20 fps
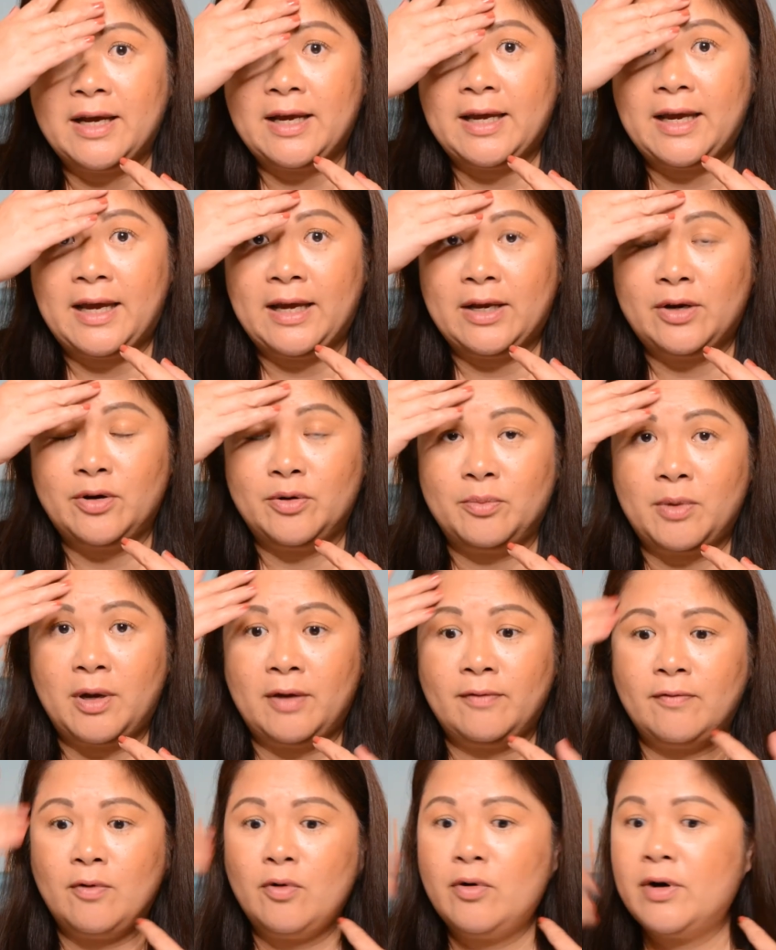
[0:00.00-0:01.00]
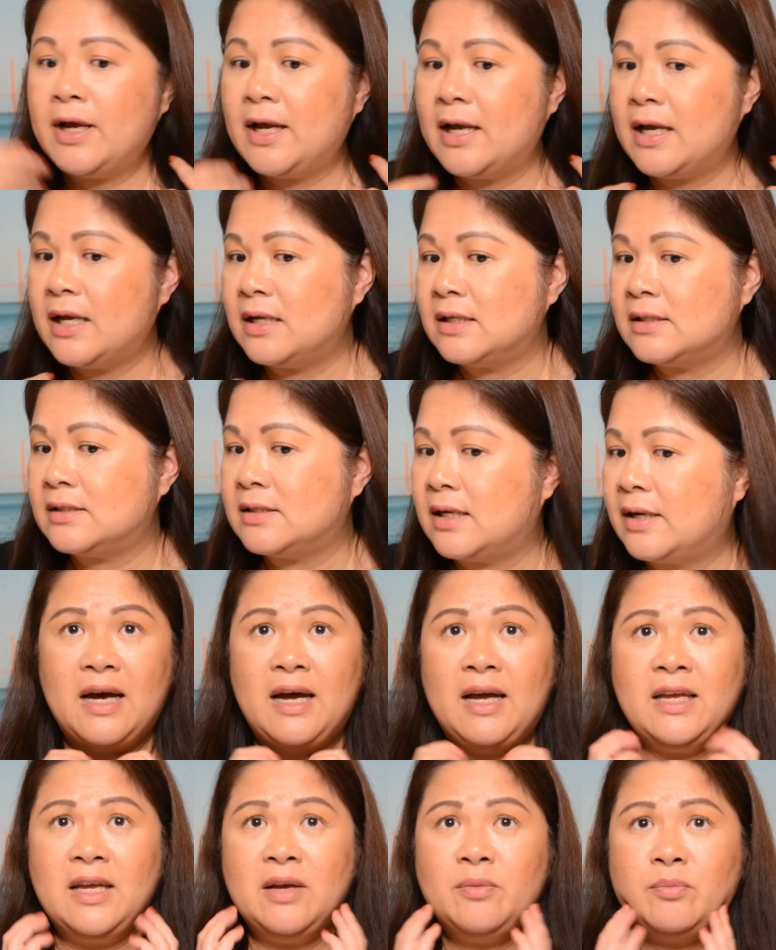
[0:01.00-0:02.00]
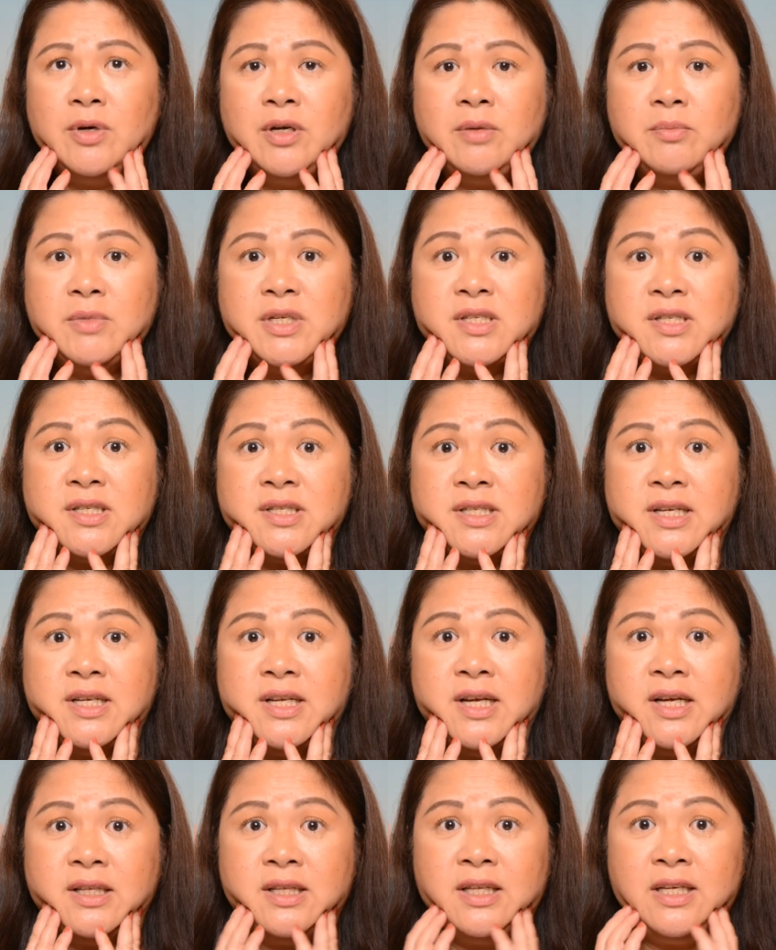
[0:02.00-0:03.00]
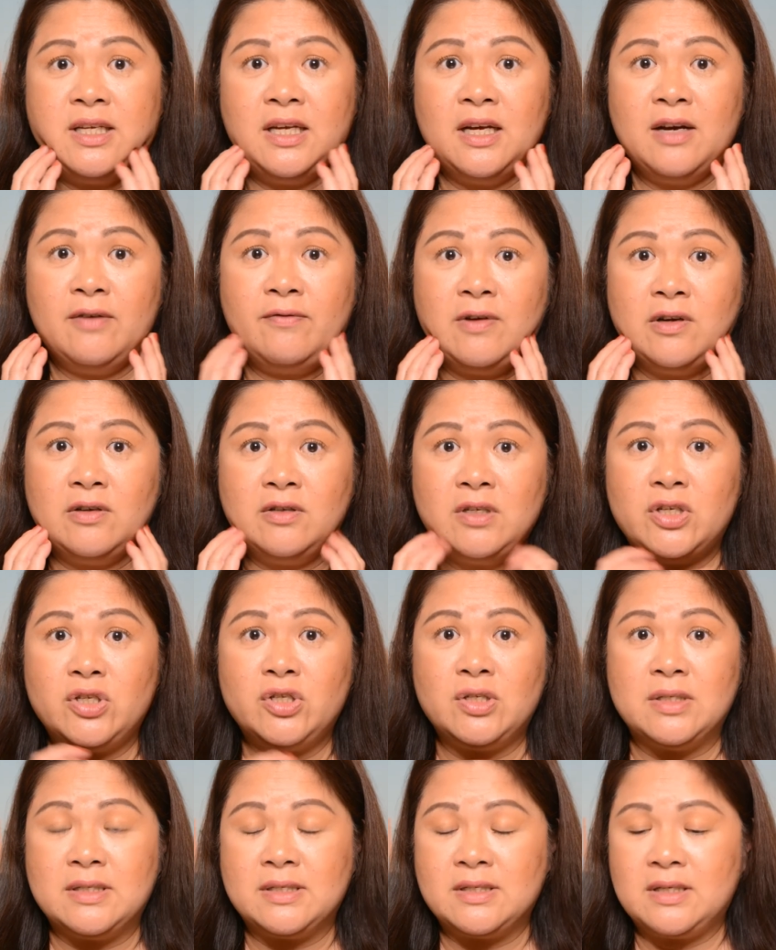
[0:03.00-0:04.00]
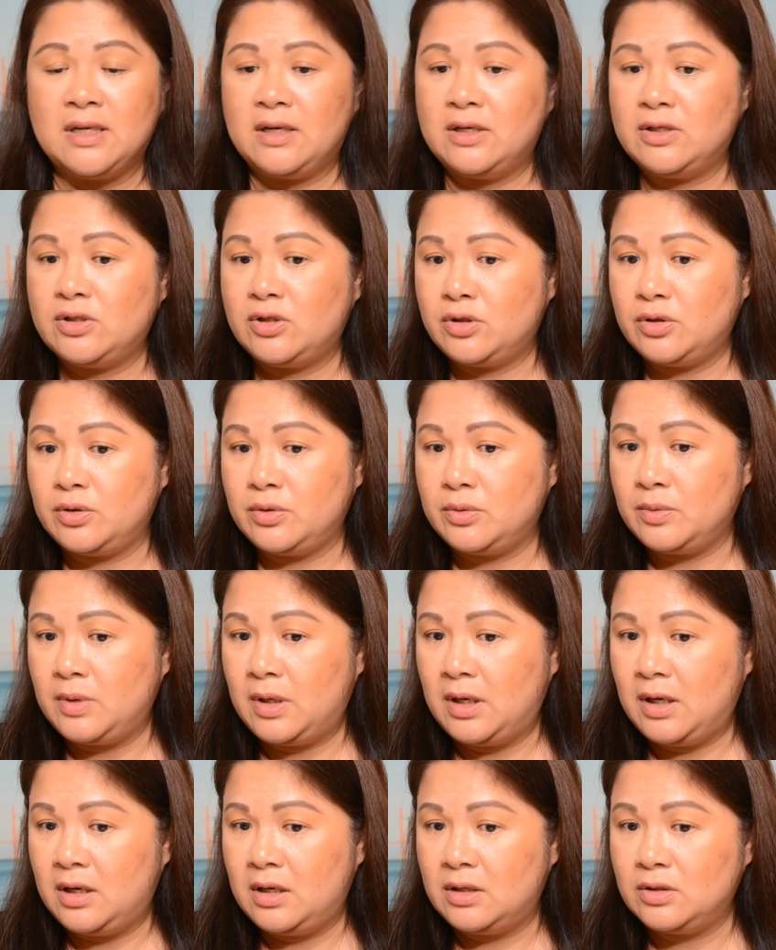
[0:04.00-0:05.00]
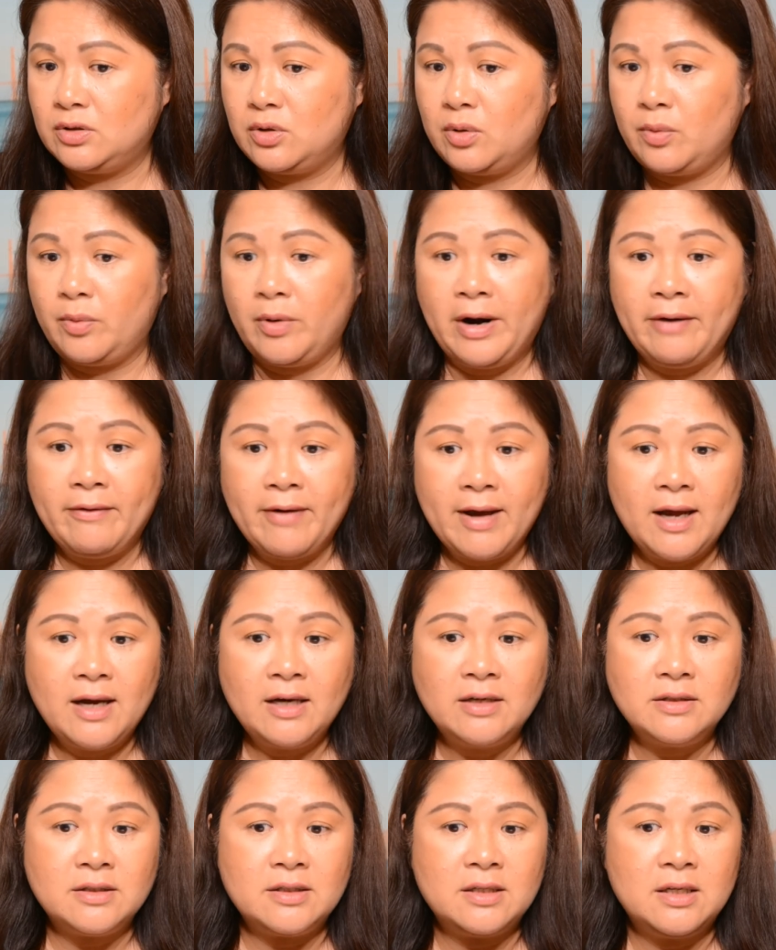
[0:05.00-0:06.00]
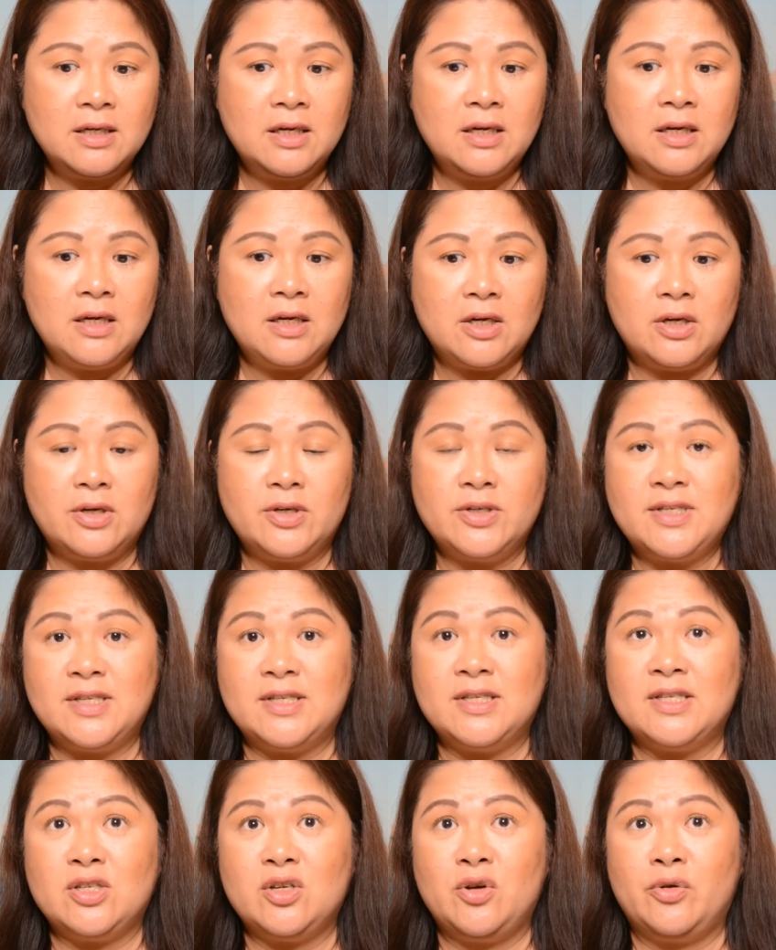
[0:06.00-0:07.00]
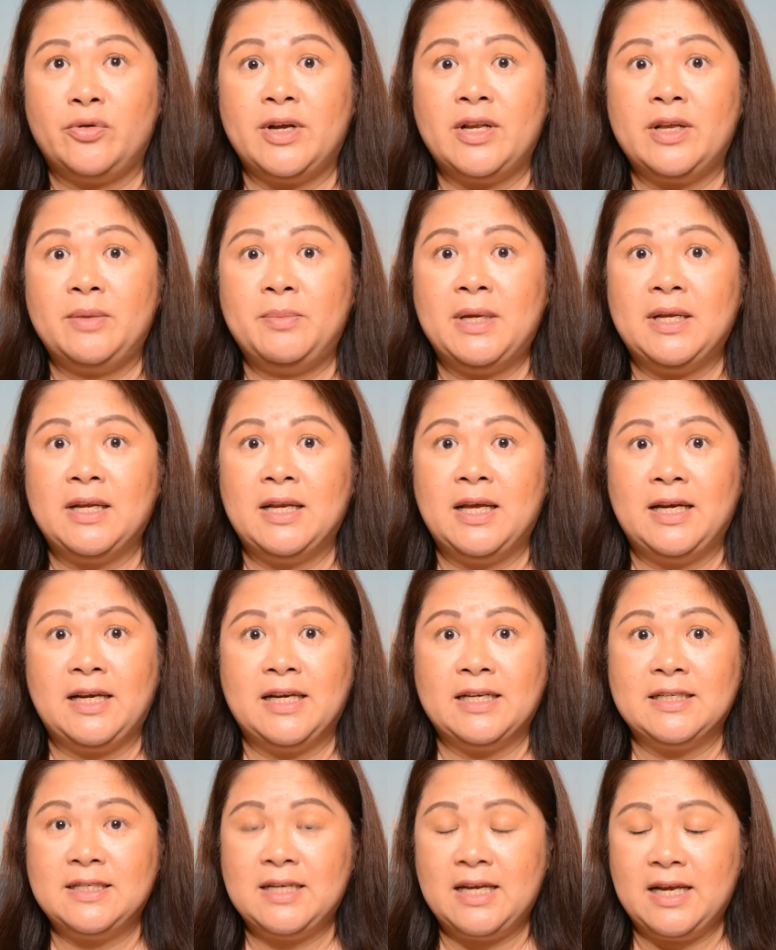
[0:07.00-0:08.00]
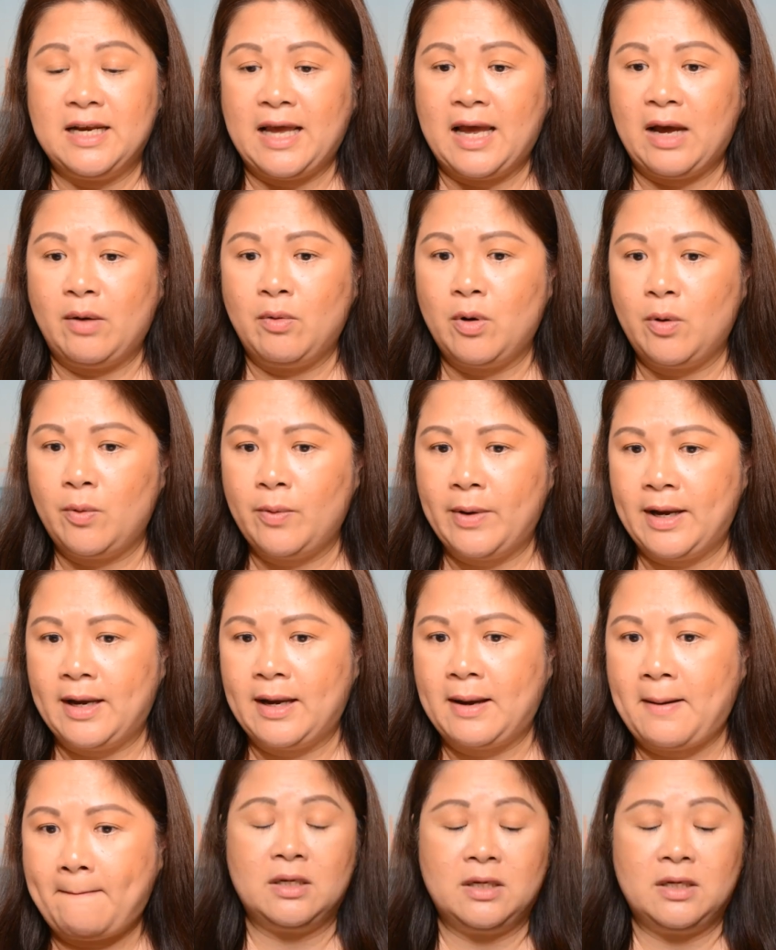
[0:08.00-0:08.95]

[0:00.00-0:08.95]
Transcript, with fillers: and on my forehead. I can pretty much see that the uh, foundation started to uh, to wear out, because this has already been like a ten hour wear.